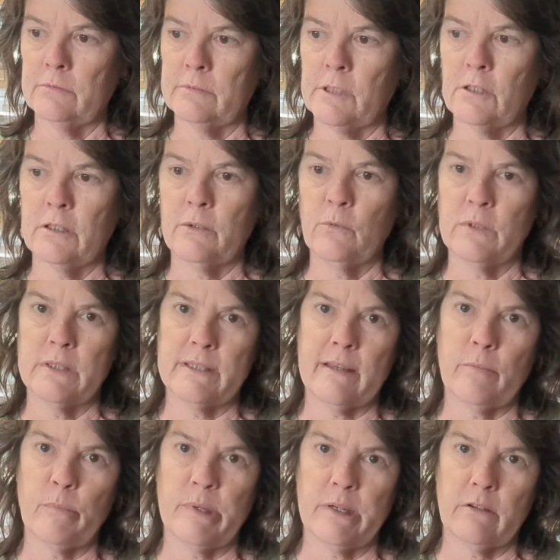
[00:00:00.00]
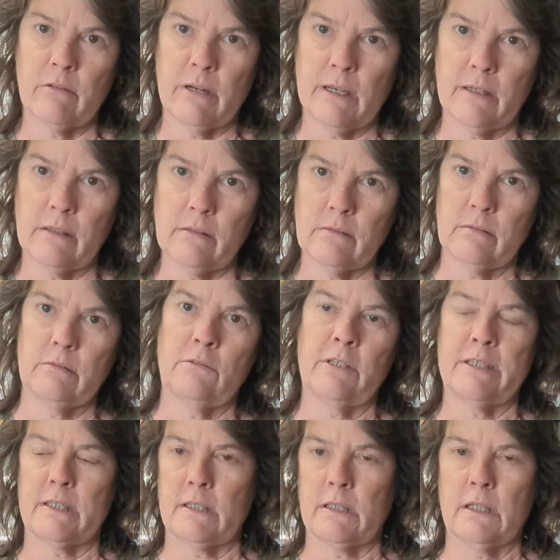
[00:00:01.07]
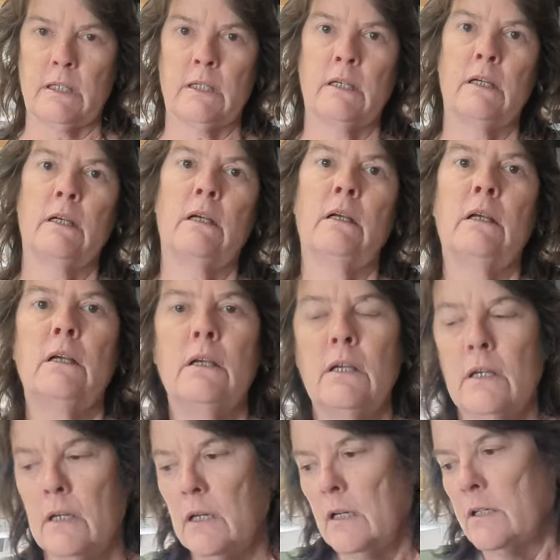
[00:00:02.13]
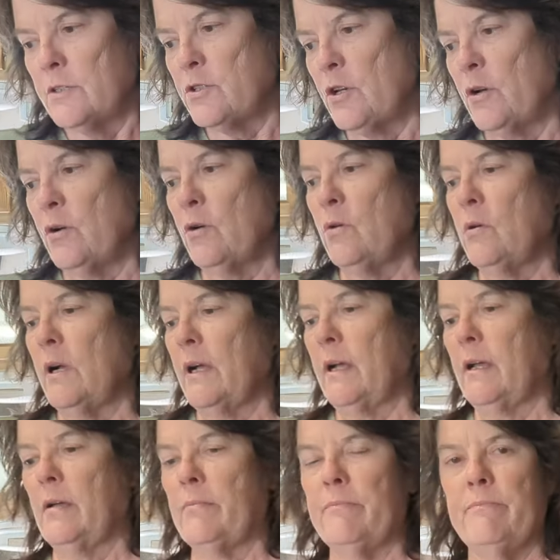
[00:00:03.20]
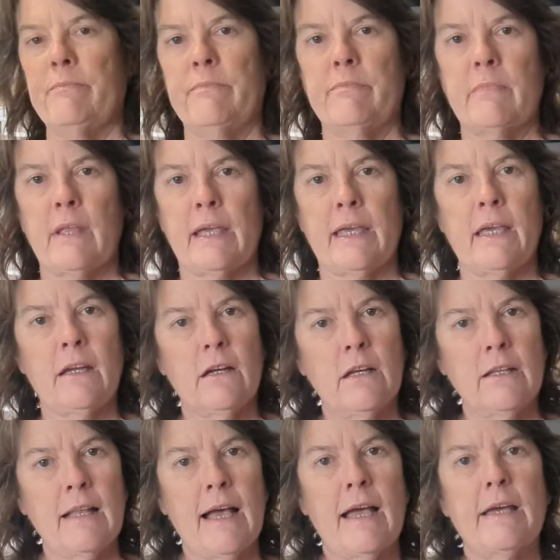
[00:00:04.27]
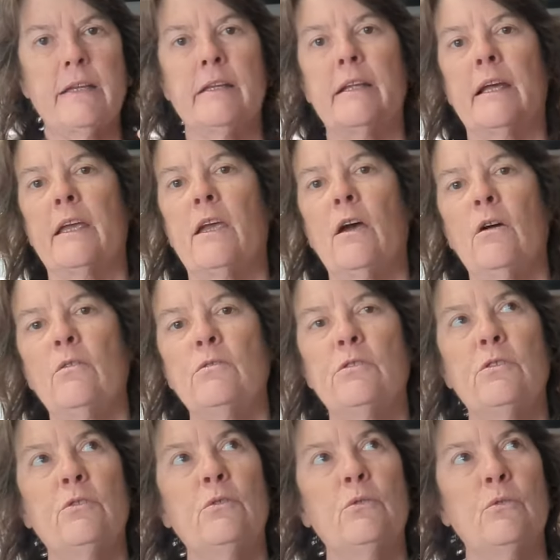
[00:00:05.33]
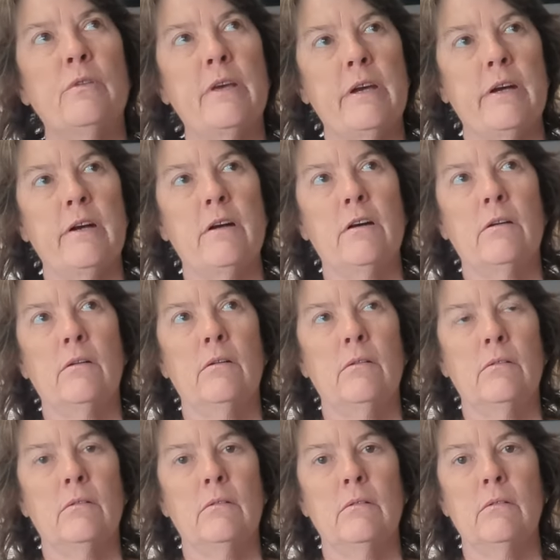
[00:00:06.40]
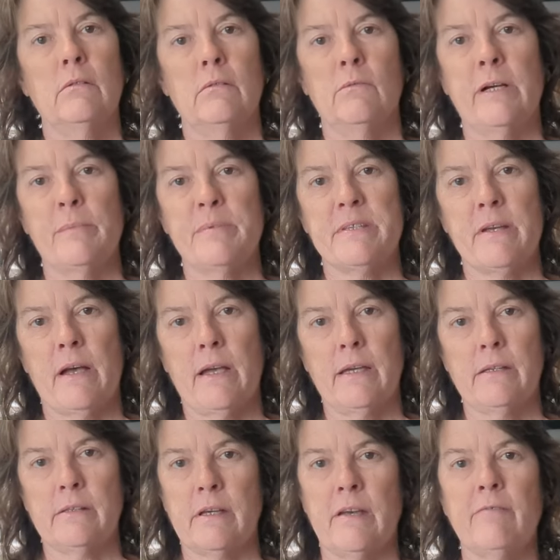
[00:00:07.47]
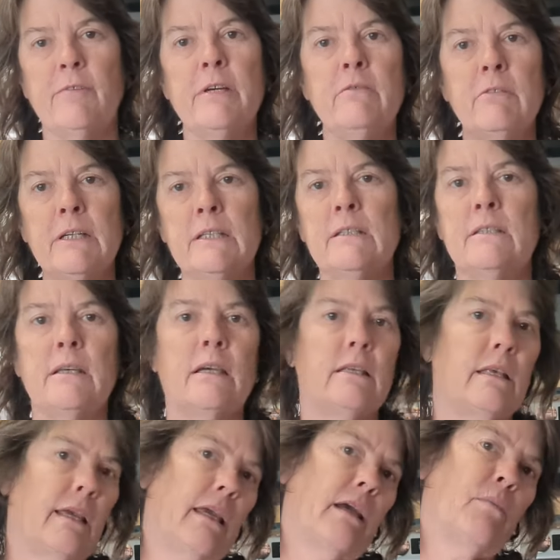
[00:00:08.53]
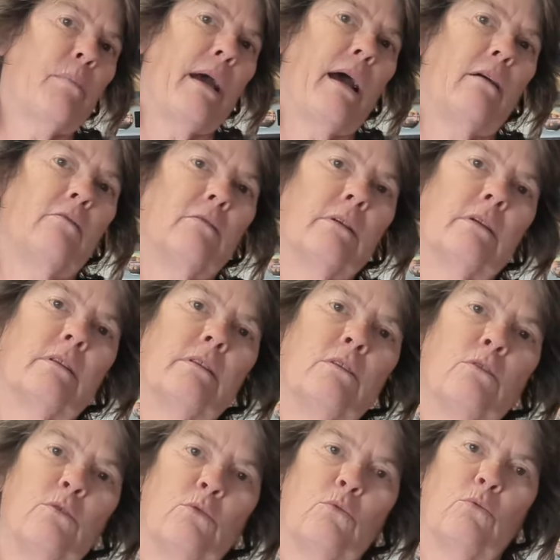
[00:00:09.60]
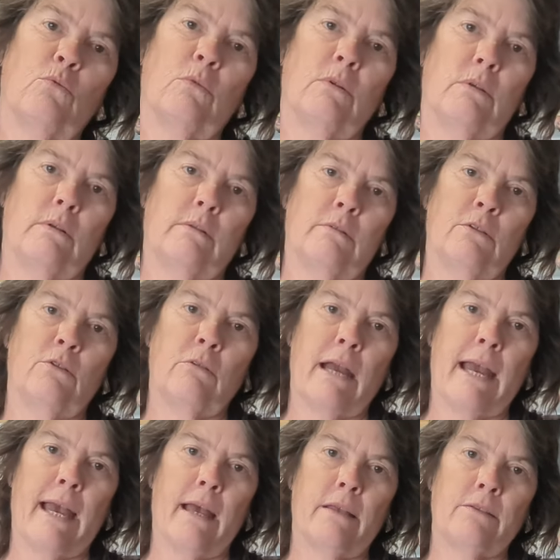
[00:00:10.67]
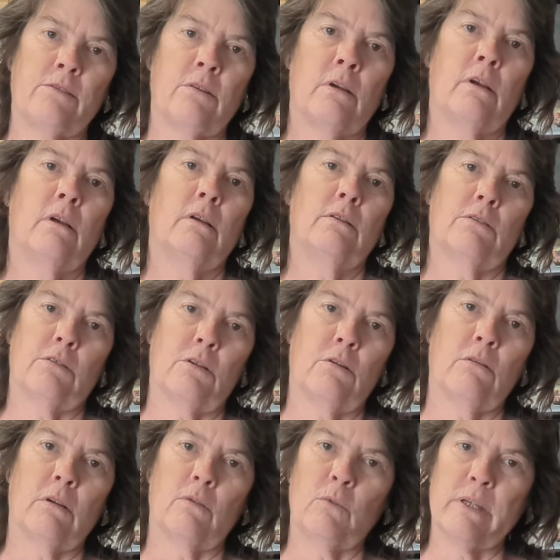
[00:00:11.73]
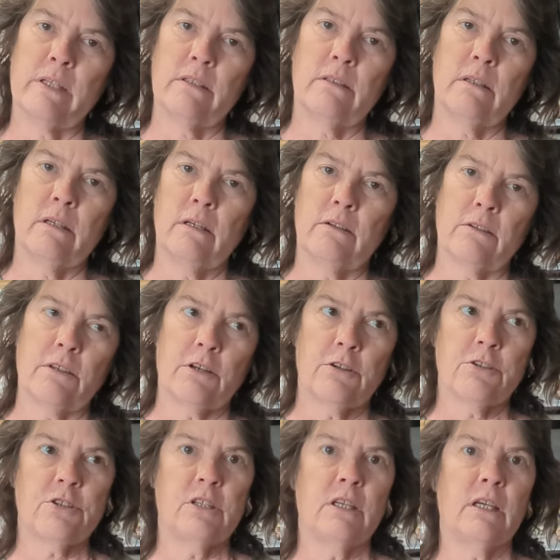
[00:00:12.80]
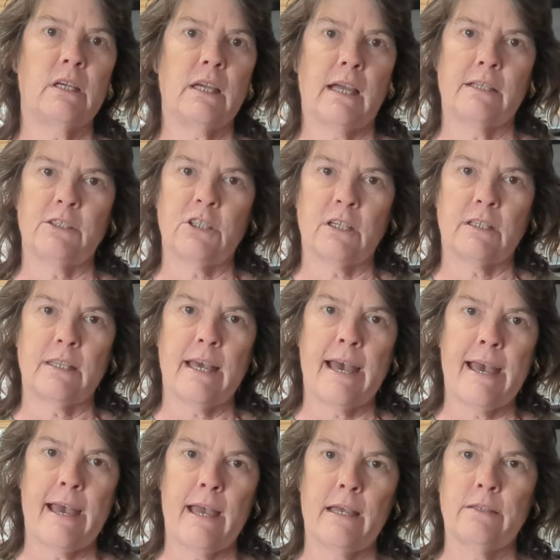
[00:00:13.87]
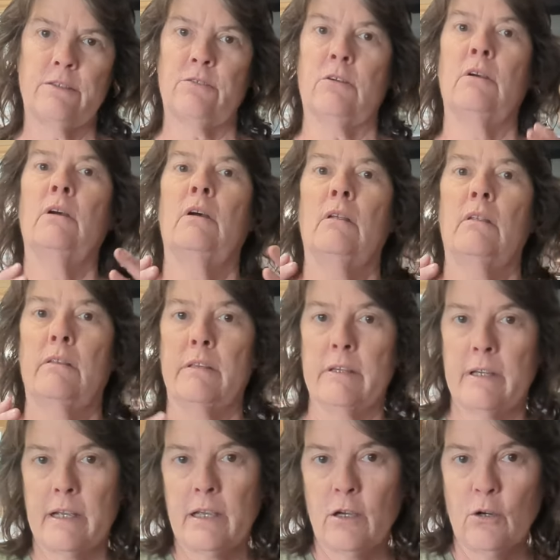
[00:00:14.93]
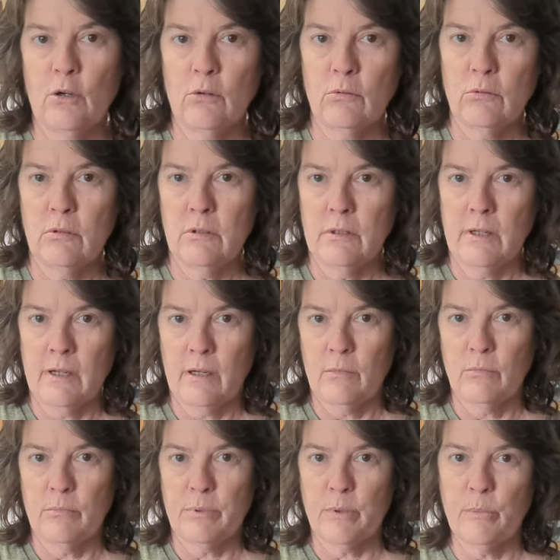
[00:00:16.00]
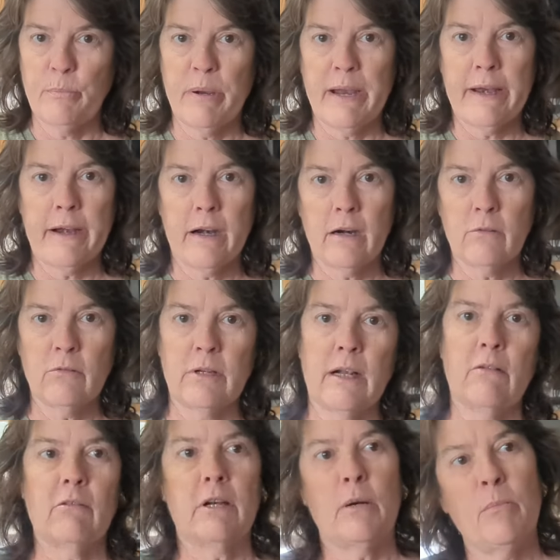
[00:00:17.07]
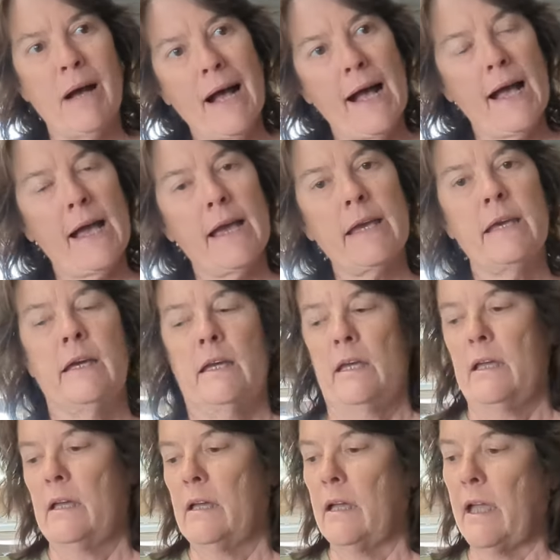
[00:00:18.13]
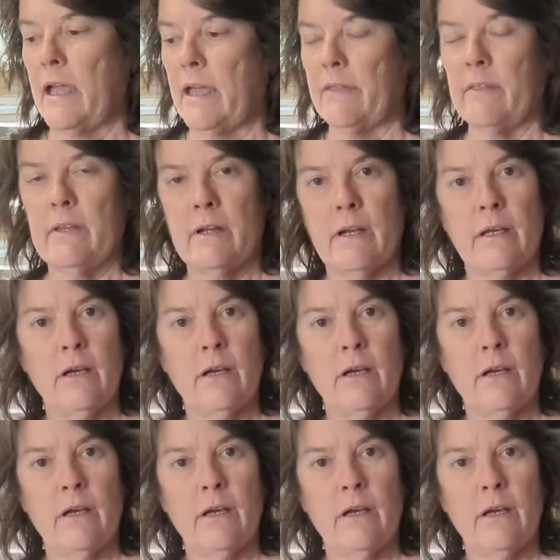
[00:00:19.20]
the only ones I've been around recently. So um, I get online and I go to their website. Every Wednesday they come out with new new ads. So on Wednesday or Thursday I check the ads then I go um, prepare what I want to buy, and then I